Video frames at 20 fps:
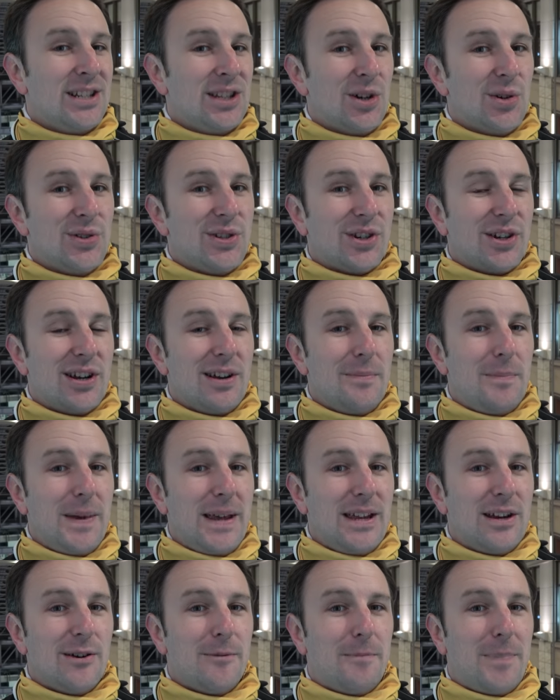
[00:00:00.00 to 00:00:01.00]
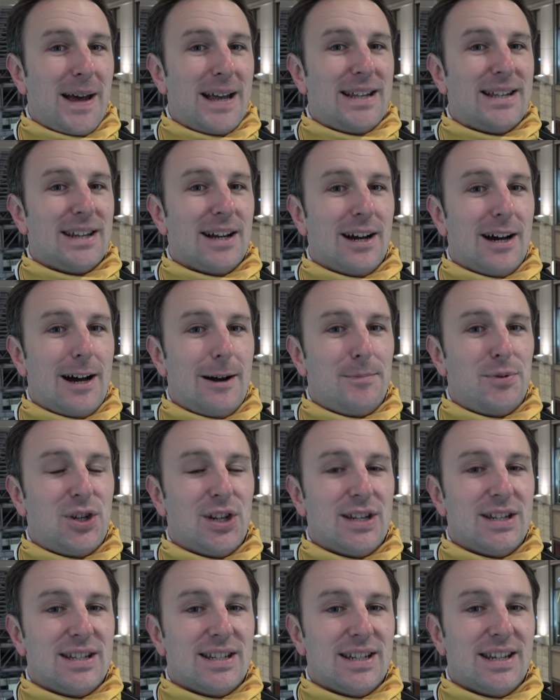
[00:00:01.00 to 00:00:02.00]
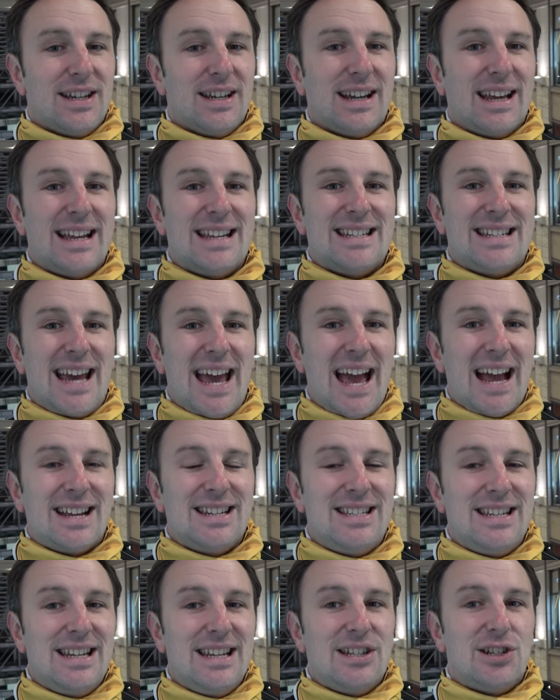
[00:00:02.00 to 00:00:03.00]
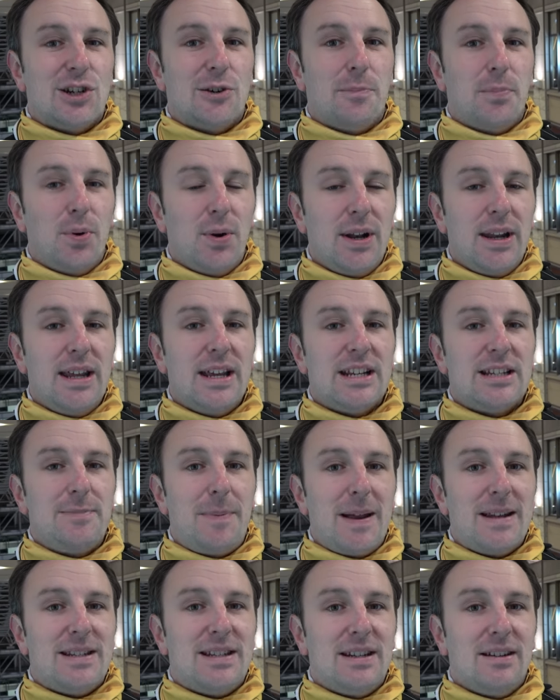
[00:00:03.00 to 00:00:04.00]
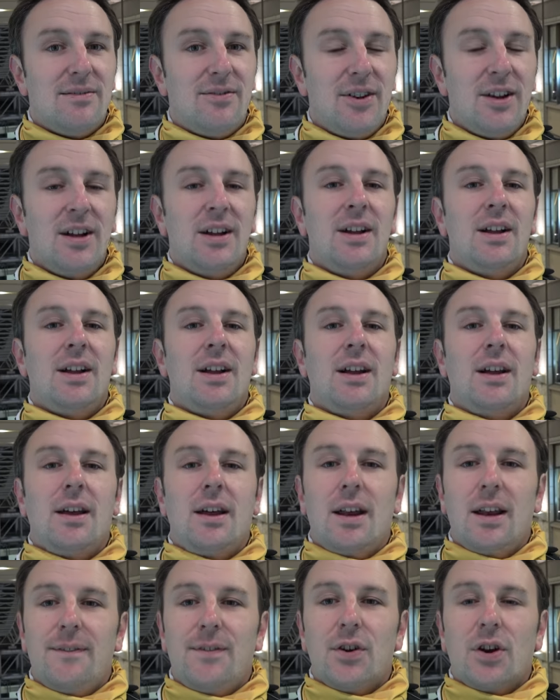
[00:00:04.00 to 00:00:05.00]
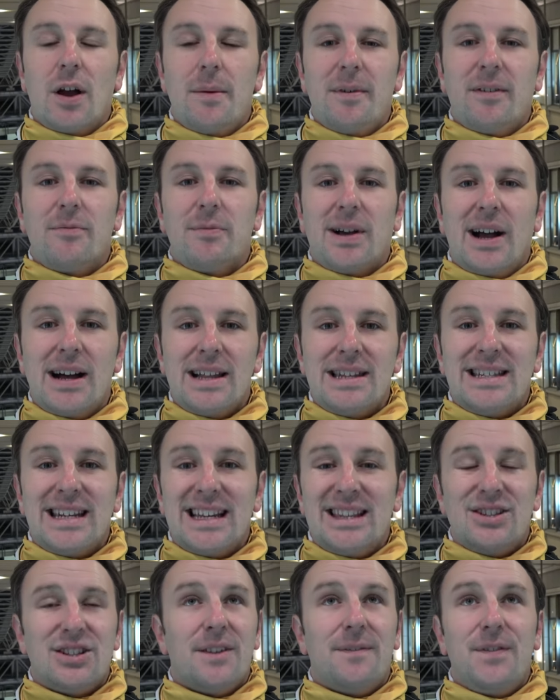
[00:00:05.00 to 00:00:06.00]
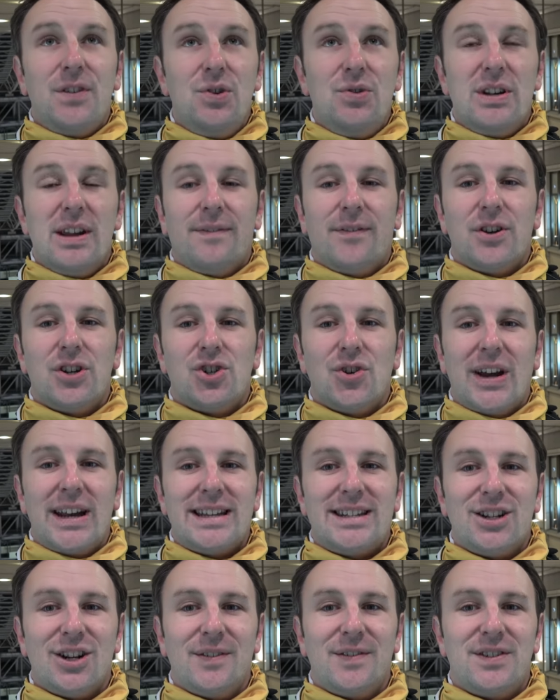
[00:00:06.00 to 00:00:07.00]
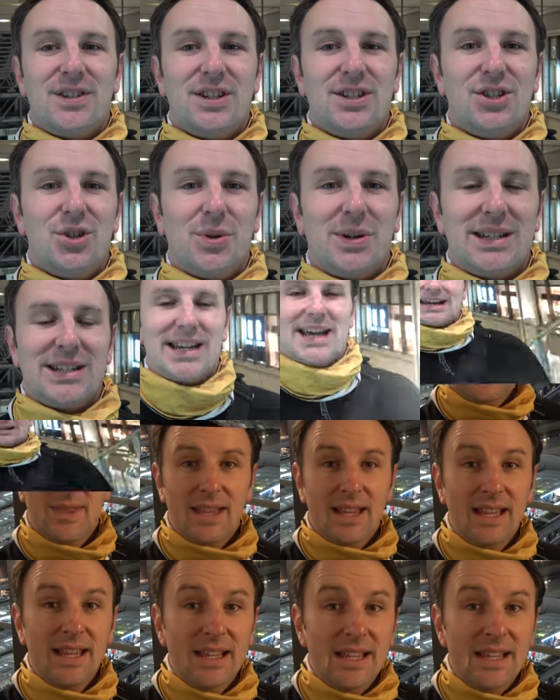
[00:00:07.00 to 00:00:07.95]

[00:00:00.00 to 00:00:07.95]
Those are going to be your best options. Again, taxis are pretty expensive. And if you're coming from Kansai, there's a few different train services you can take.